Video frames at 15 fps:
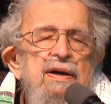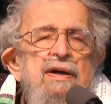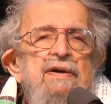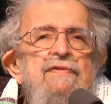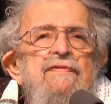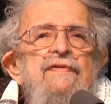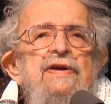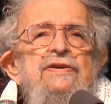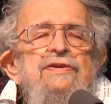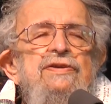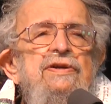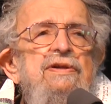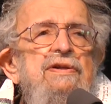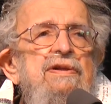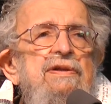
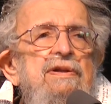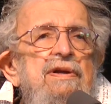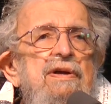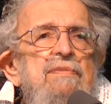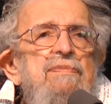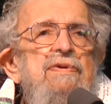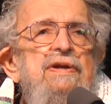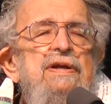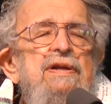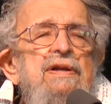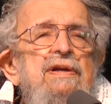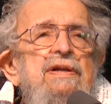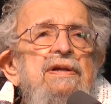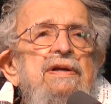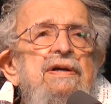conventional,
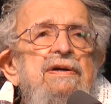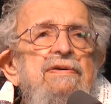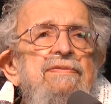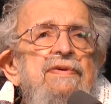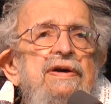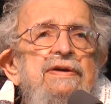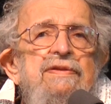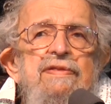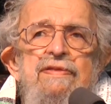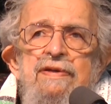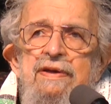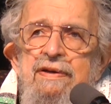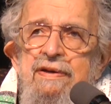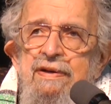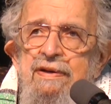politically correct
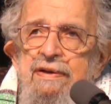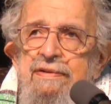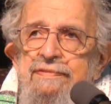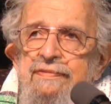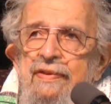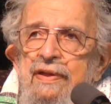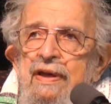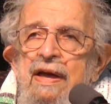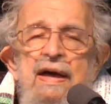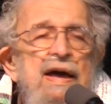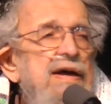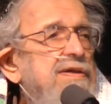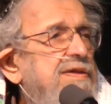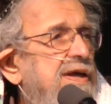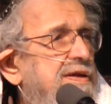thinking.
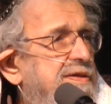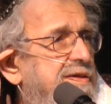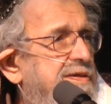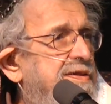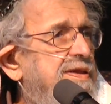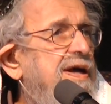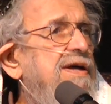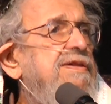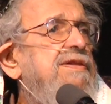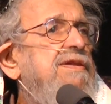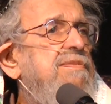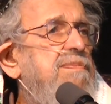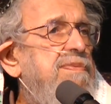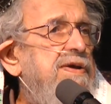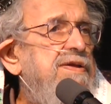That's not
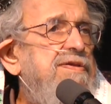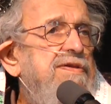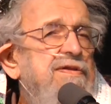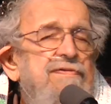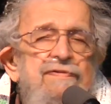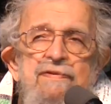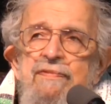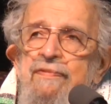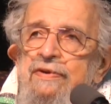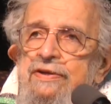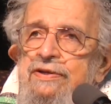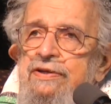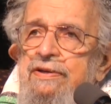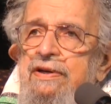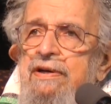the basis from
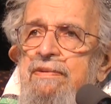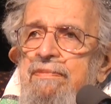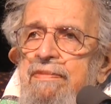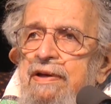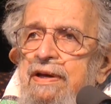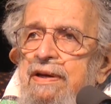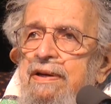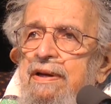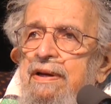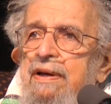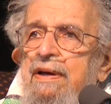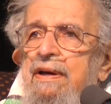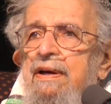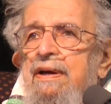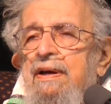which you can make
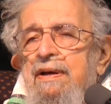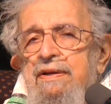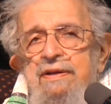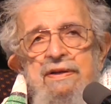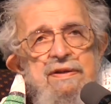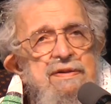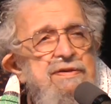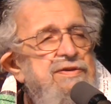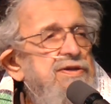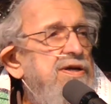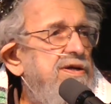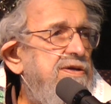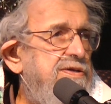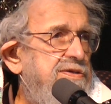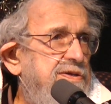these
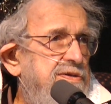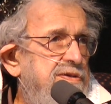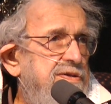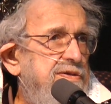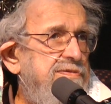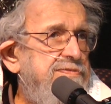changes.